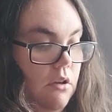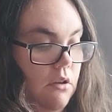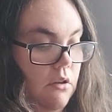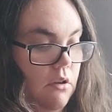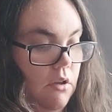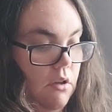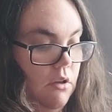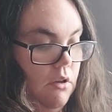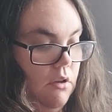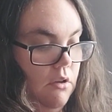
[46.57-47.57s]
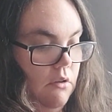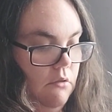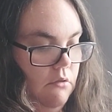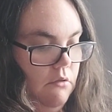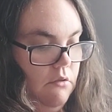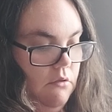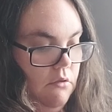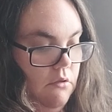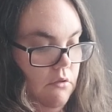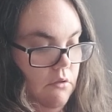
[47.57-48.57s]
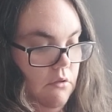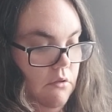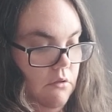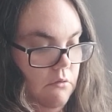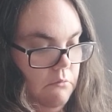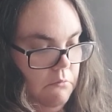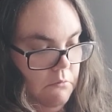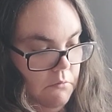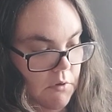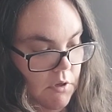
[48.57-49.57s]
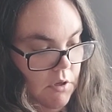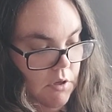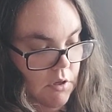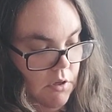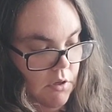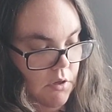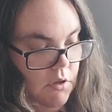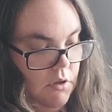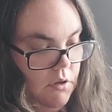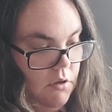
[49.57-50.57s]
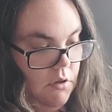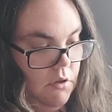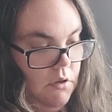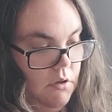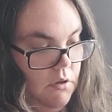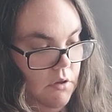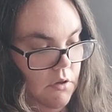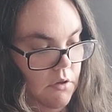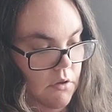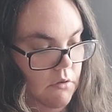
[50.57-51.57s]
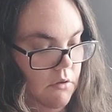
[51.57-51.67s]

No one is speaking in this clip.